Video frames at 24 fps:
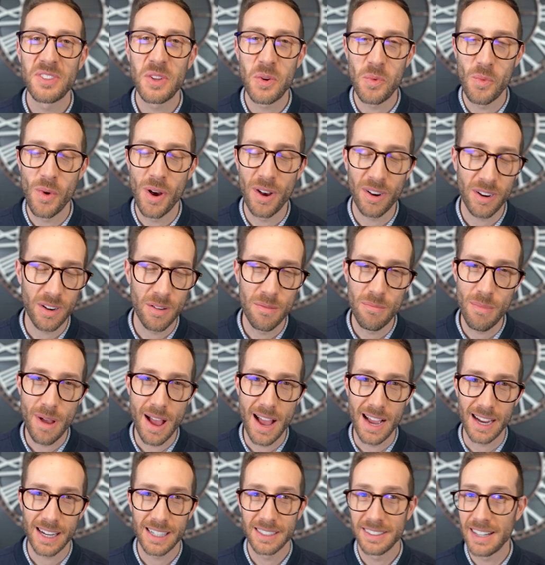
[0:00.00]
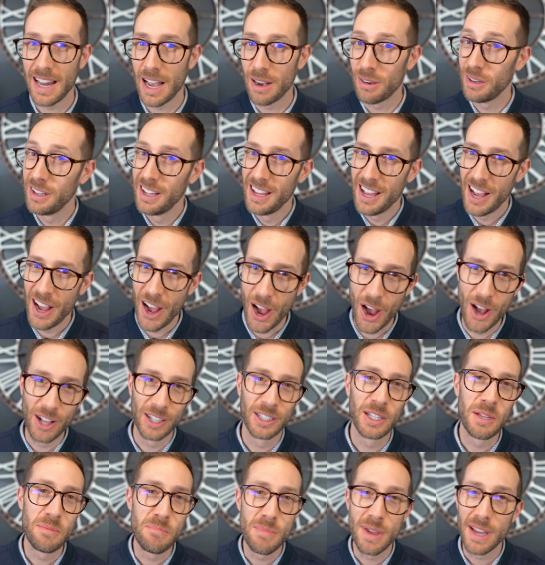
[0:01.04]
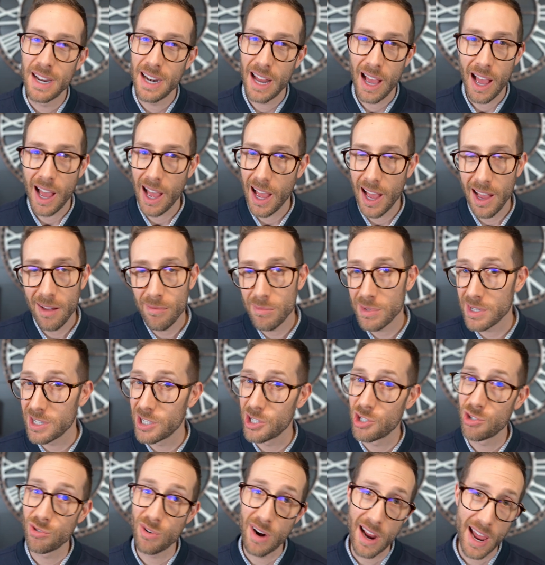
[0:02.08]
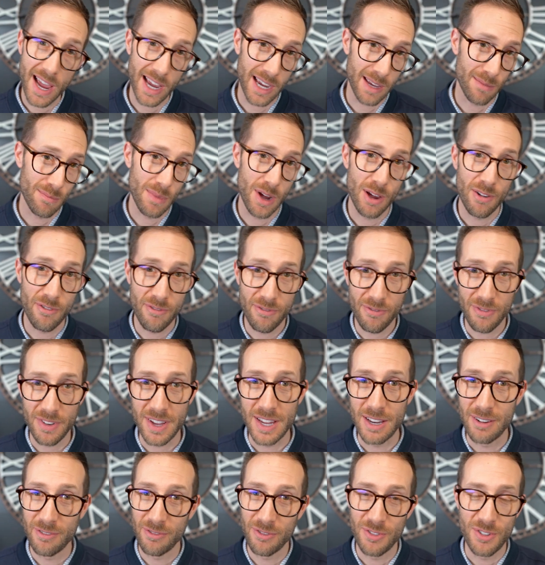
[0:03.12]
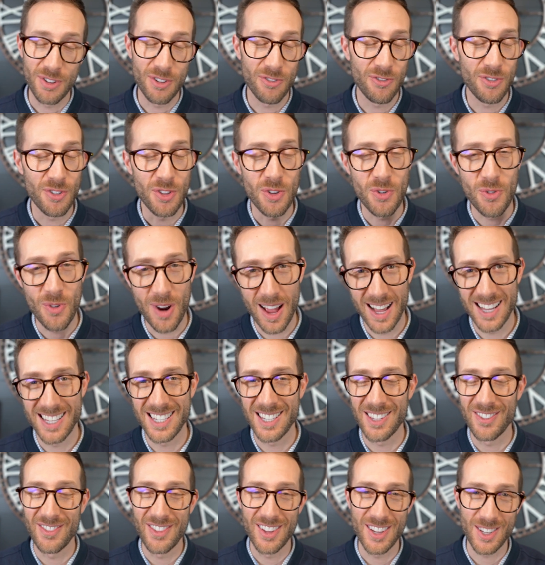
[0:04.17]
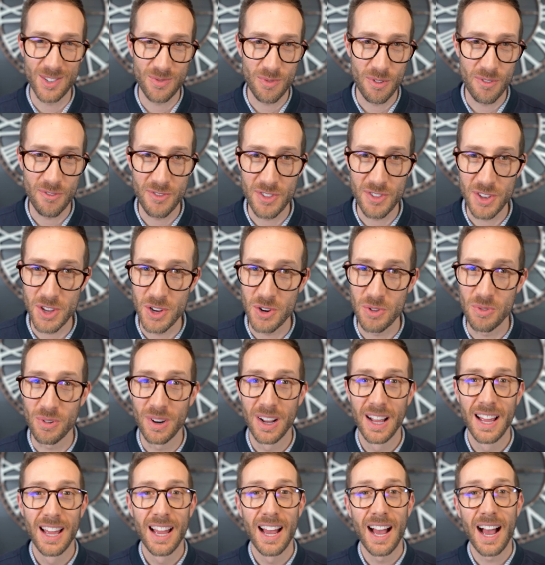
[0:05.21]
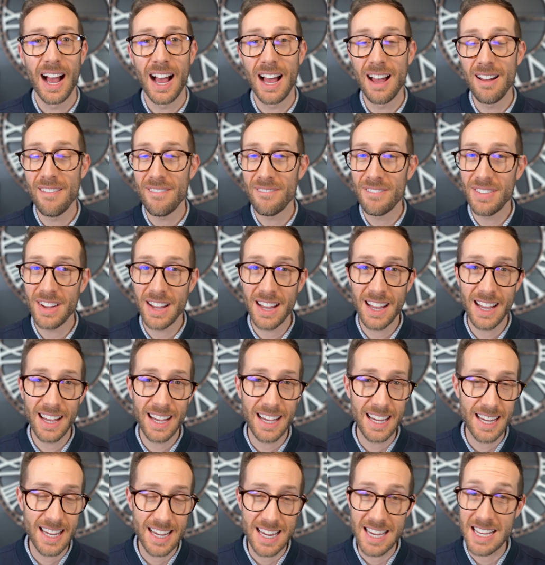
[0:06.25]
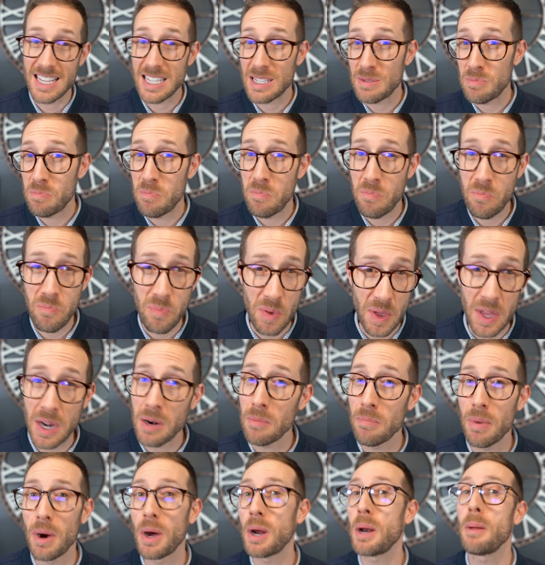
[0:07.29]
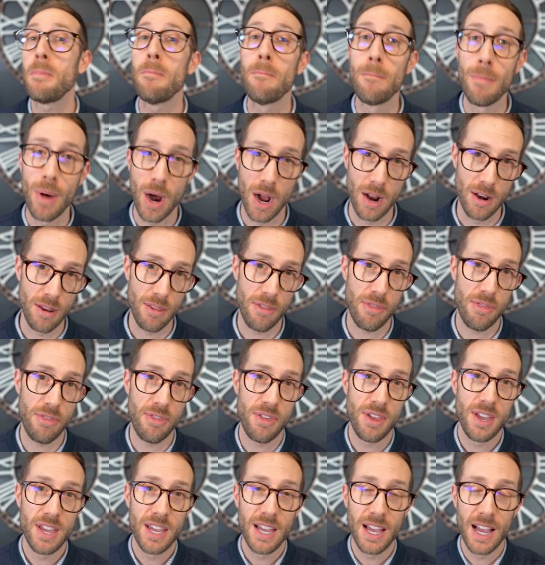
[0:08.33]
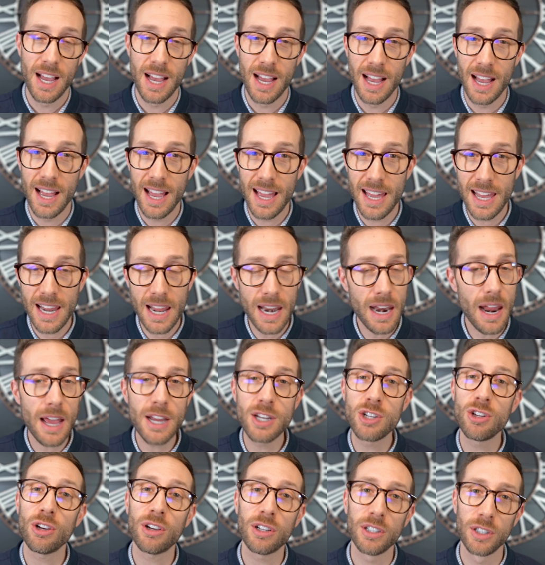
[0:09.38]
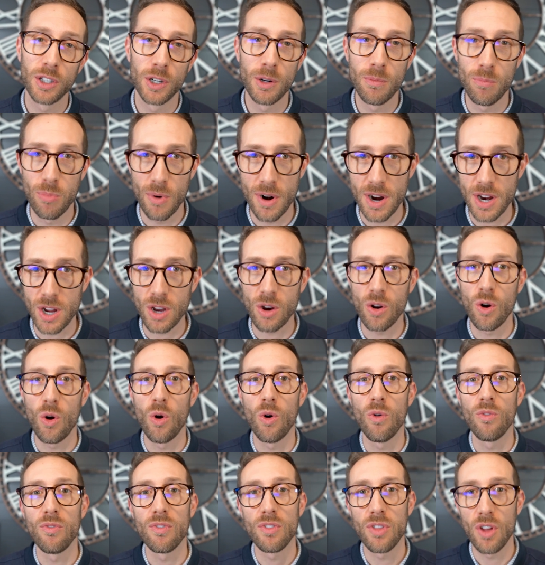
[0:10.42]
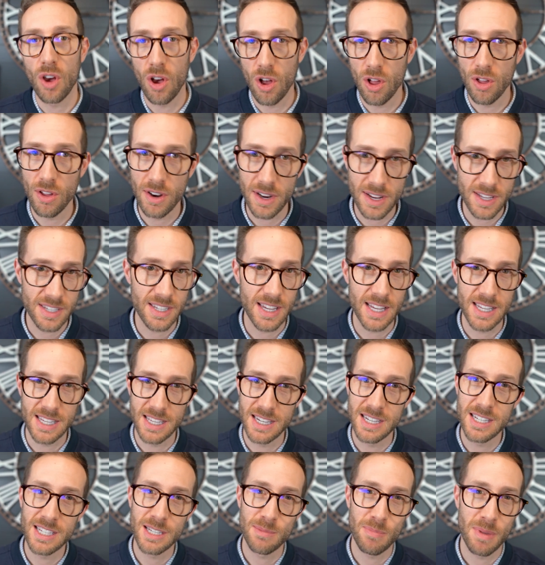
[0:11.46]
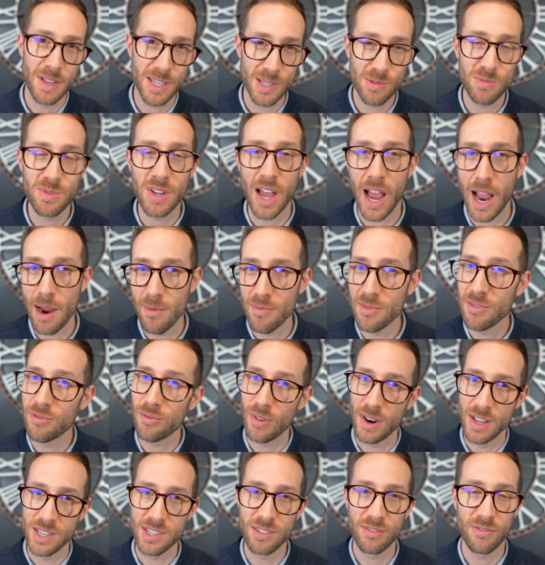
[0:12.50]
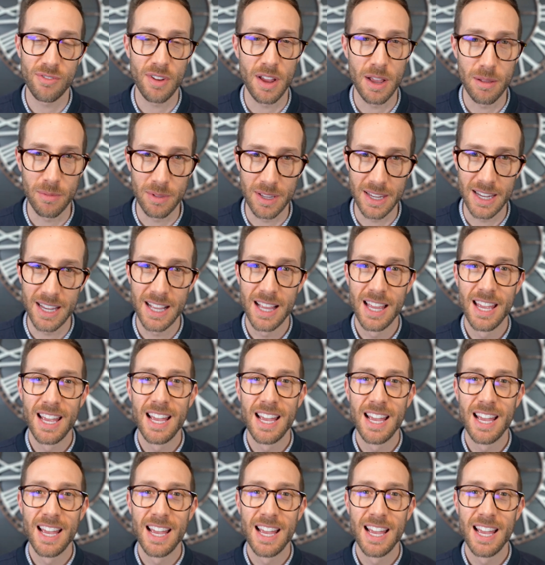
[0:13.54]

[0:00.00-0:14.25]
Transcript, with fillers: Welcome back. Now, I'll admit I've been dragging my feet for, for the rest of this review. I've uh, it's been about a month. Uh, and, and I took a little break over the holiday season to spend some time with friends and family.